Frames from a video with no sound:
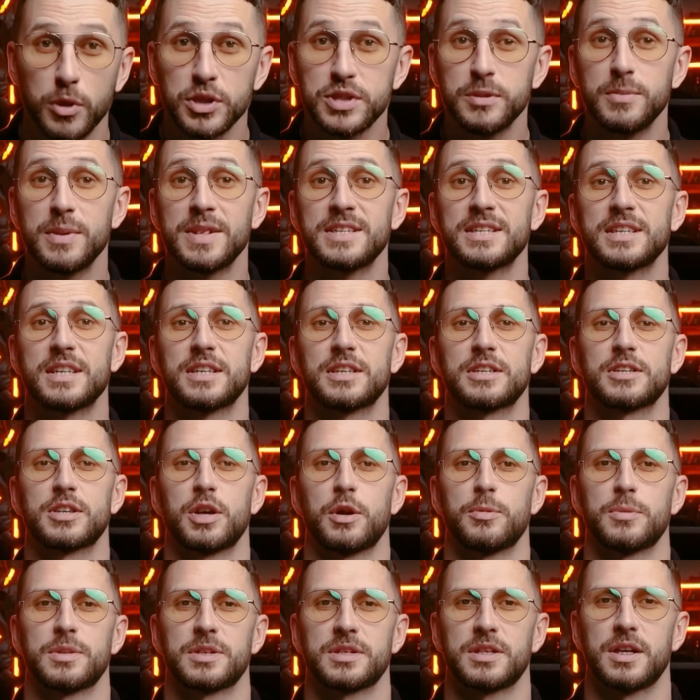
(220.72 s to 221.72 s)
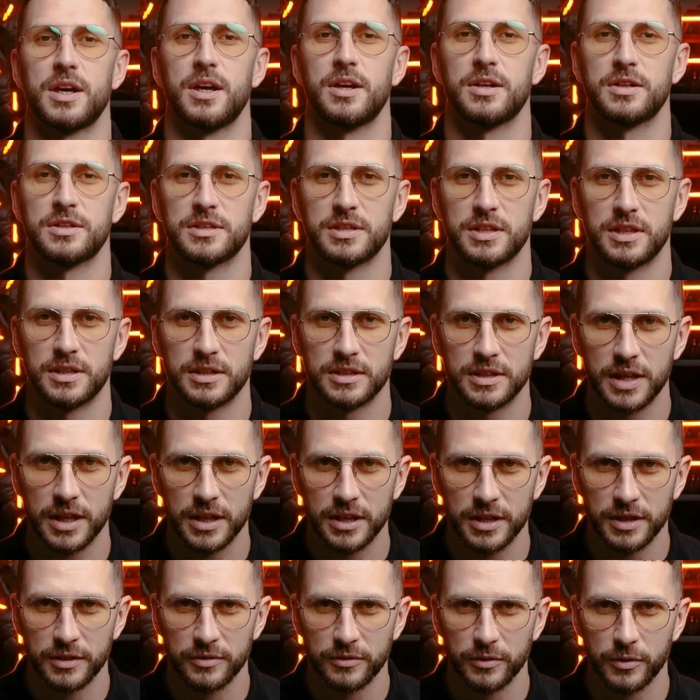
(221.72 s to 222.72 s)
which means it interprets colors in a
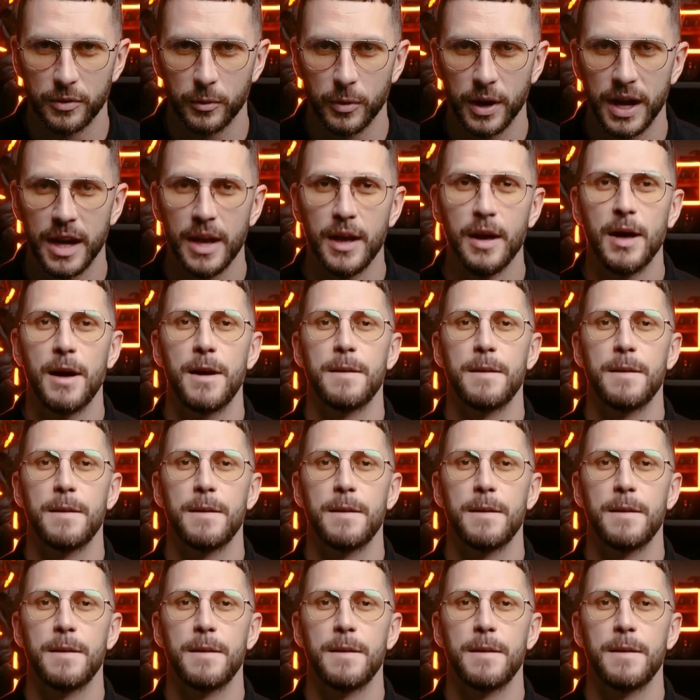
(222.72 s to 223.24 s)
slightly different way.